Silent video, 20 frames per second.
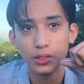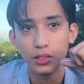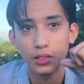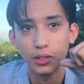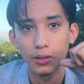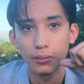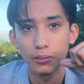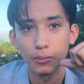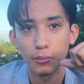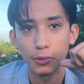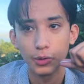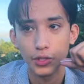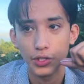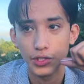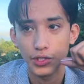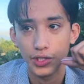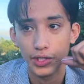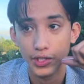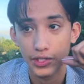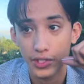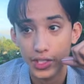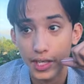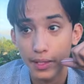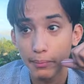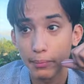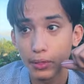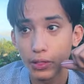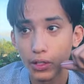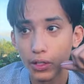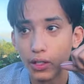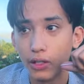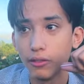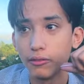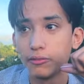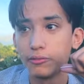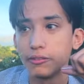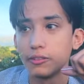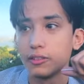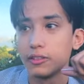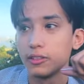um, which is an example
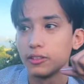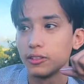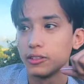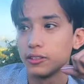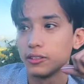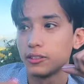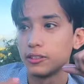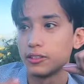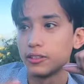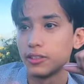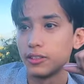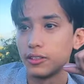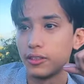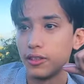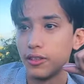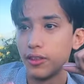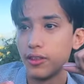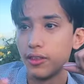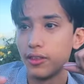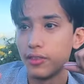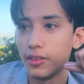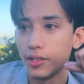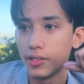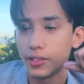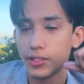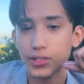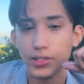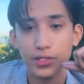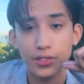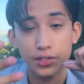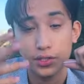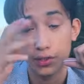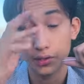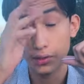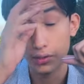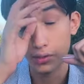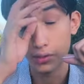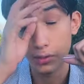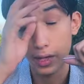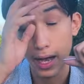of this
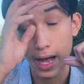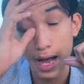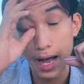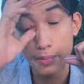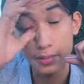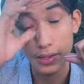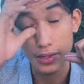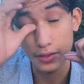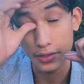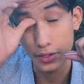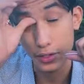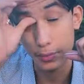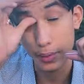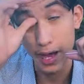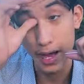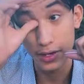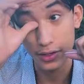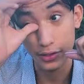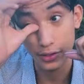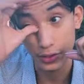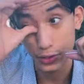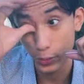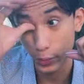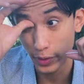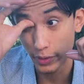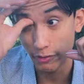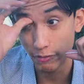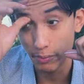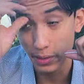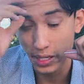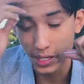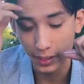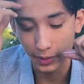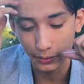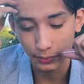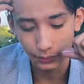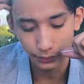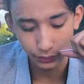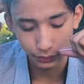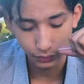habit, this pattern, this way of being.
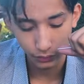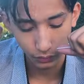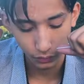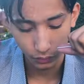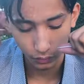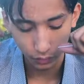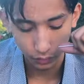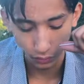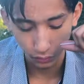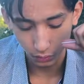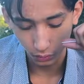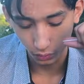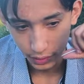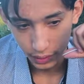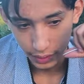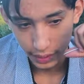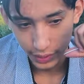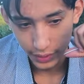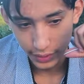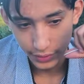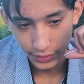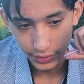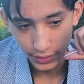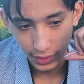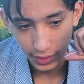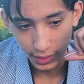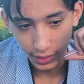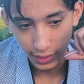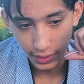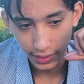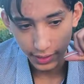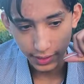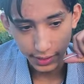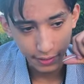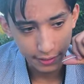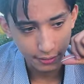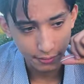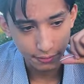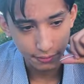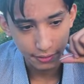And I
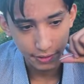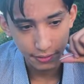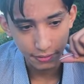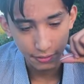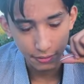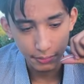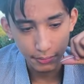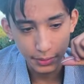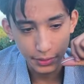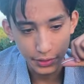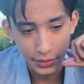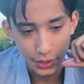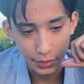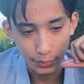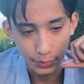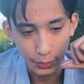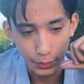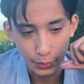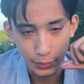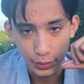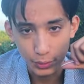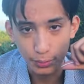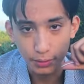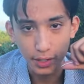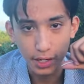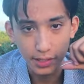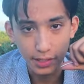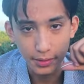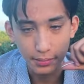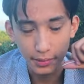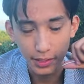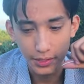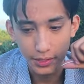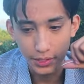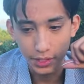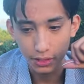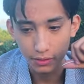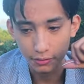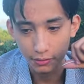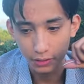have even been someone who has prided
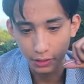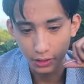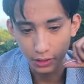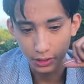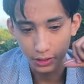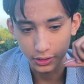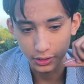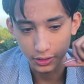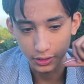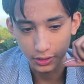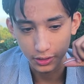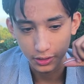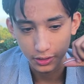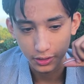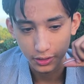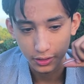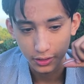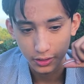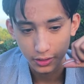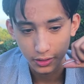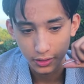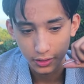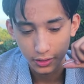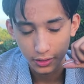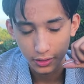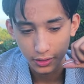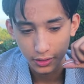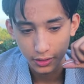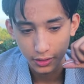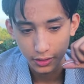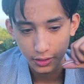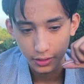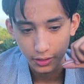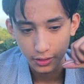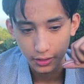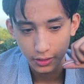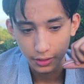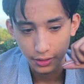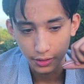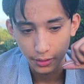myself on
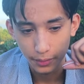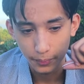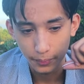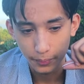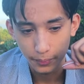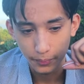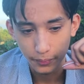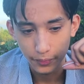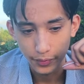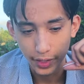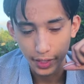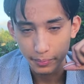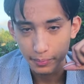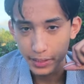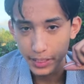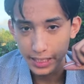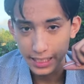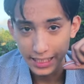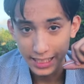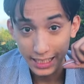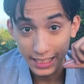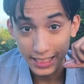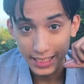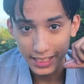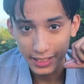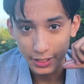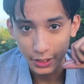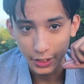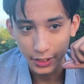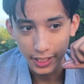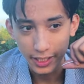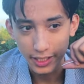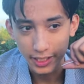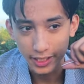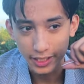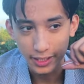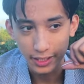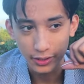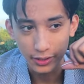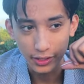um, not being addicted to
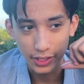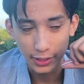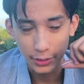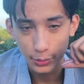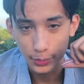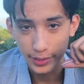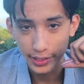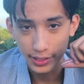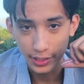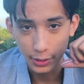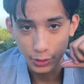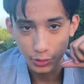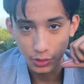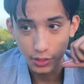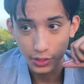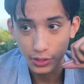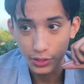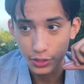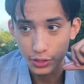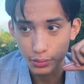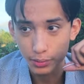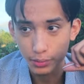anything or not doing any drugs,